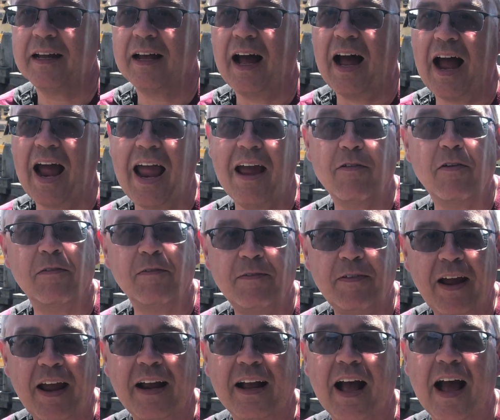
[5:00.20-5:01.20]
I have a
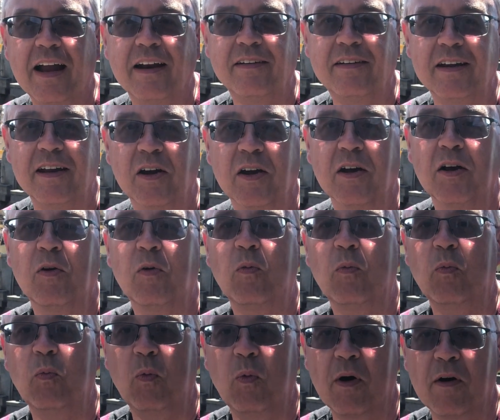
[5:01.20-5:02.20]
vague idea
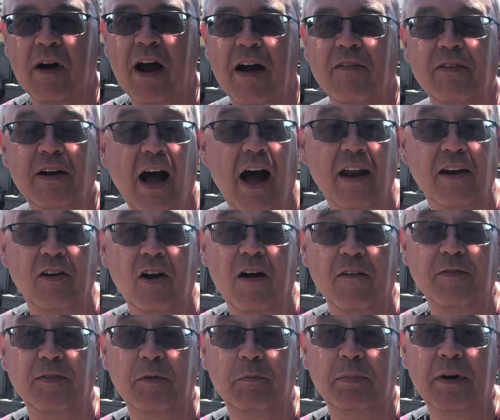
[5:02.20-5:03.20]
where I've gotten
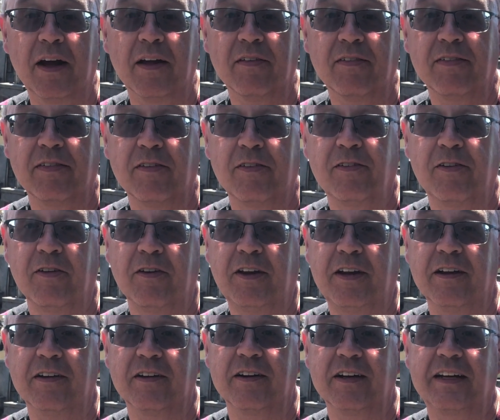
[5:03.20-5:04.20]
off the bus. The
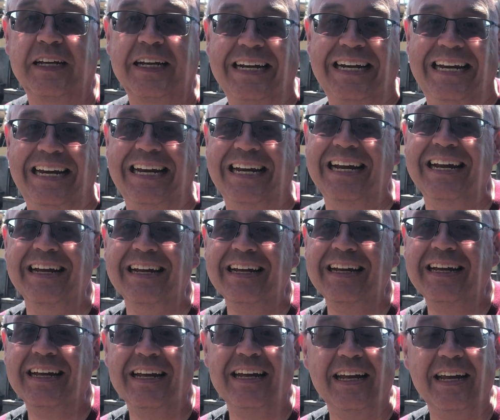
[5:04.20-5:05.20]
circular quay
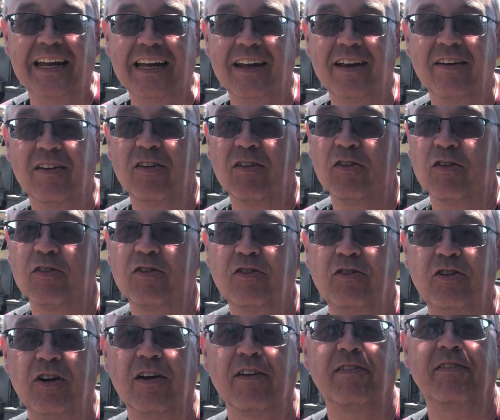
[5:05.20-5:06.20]
is
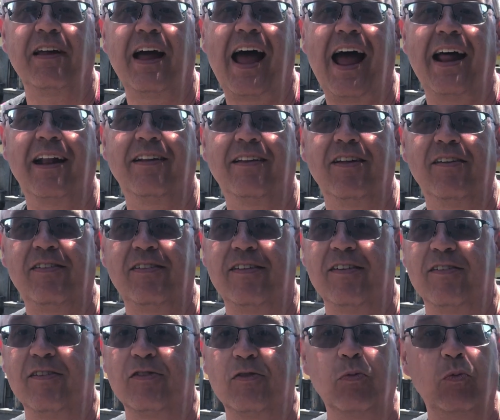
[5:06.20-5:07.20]
just that. This
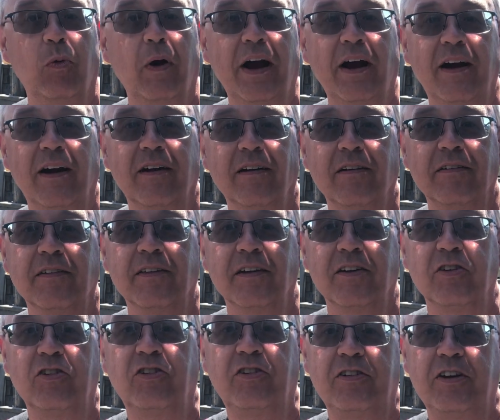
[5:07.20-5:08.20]
is where the
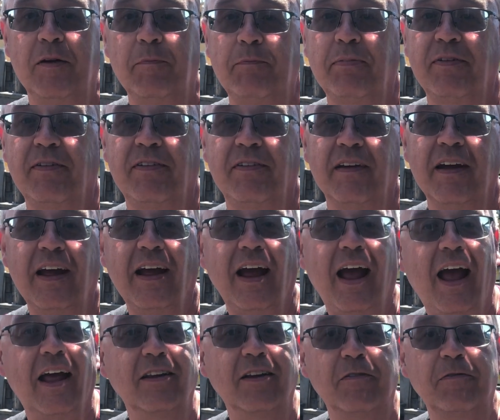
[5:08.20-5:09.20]
ships
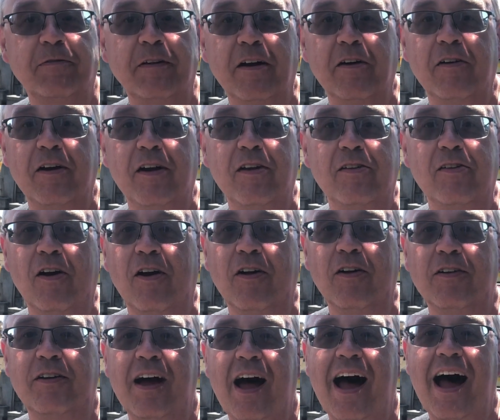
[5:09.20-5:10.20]
and the ferries all
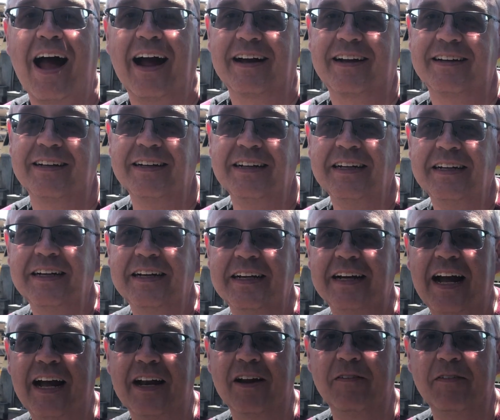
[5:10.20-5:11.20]
dock.
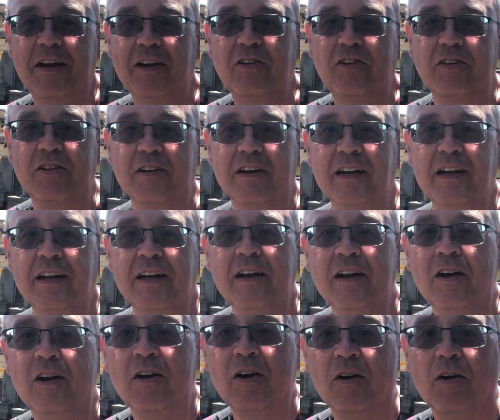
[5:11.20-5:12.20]
And eventually,
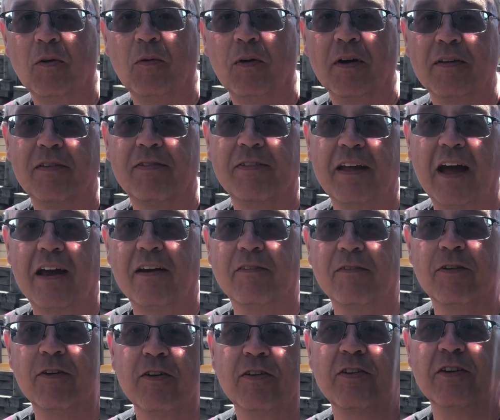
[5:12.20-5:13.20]
once that
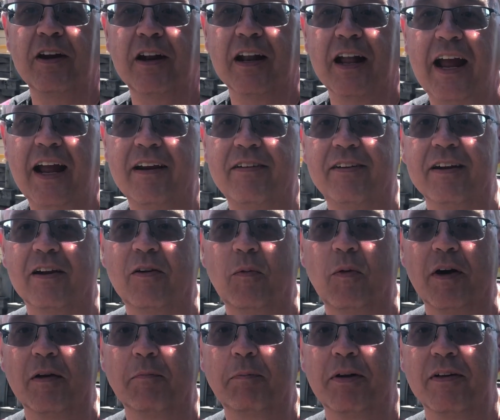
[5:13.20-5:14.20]
Virgin Atlantic
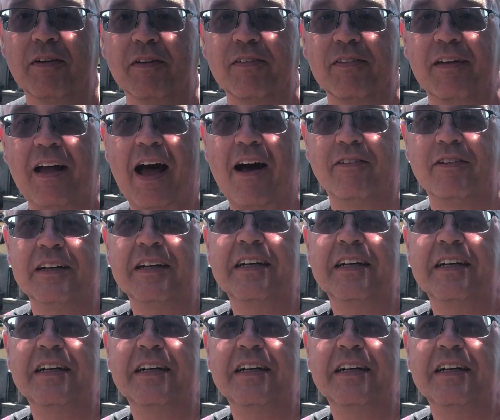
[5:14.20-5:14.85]
one pulls out,